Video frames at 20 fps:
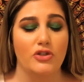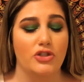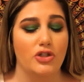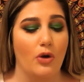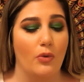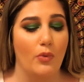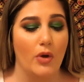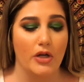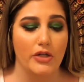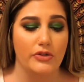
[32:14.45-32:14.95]

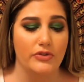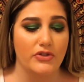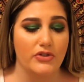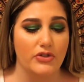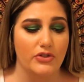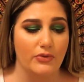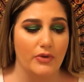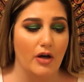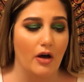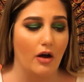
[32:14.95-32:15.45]
don't want you to
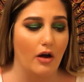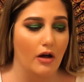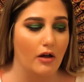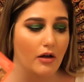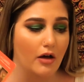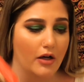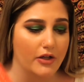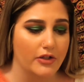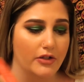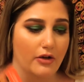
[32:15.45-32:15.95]
do it all
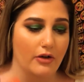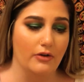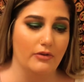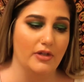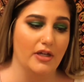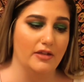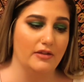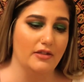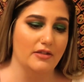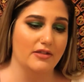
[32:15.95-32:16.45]
on your own
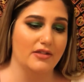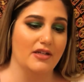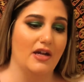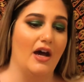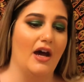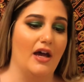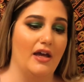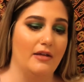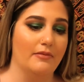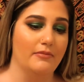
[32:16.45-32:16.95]
at this
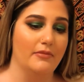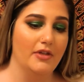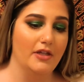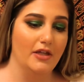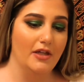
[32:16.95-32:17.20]
time.